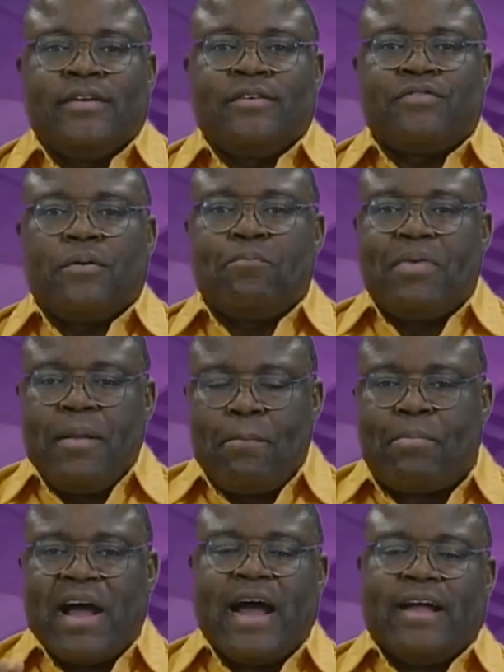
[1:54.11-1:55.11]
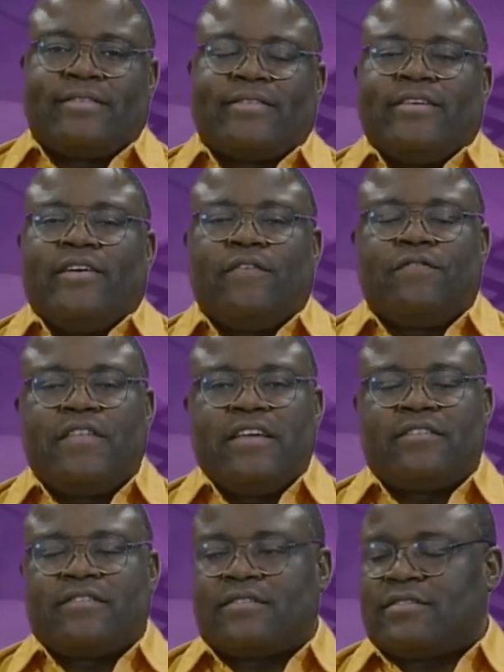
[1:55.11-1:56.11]
for being part of
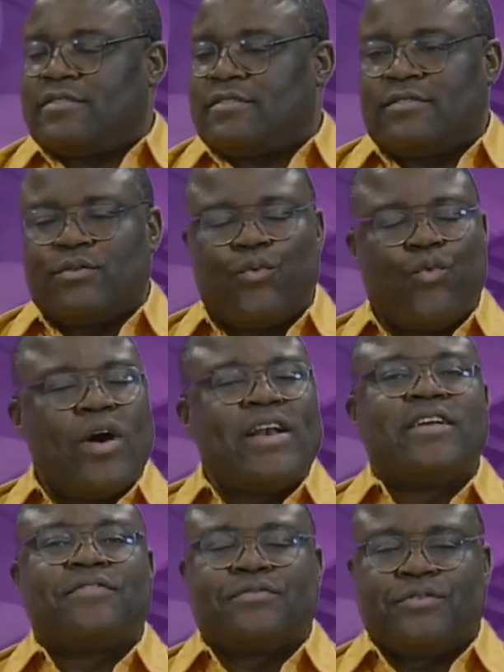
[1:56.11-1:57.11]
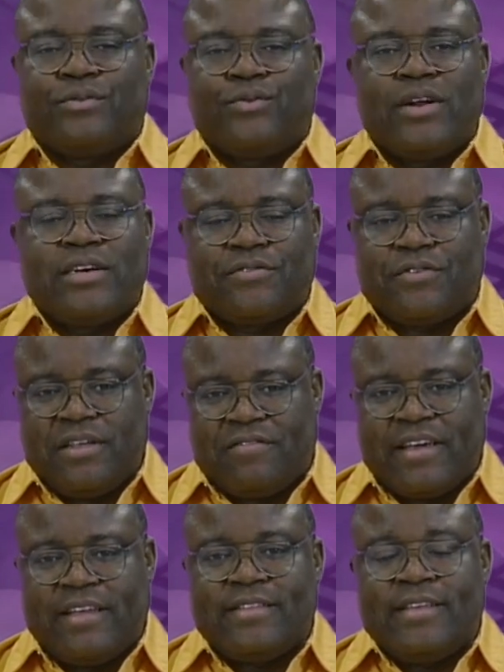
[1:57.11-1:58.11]
this wonderful, wonderful
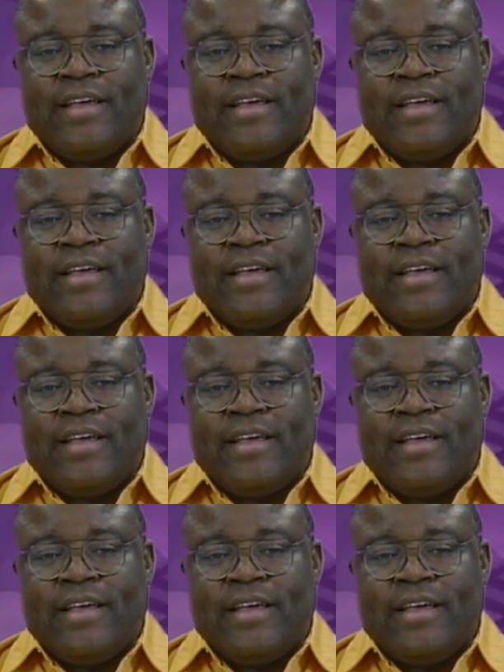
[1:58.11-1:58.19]
event.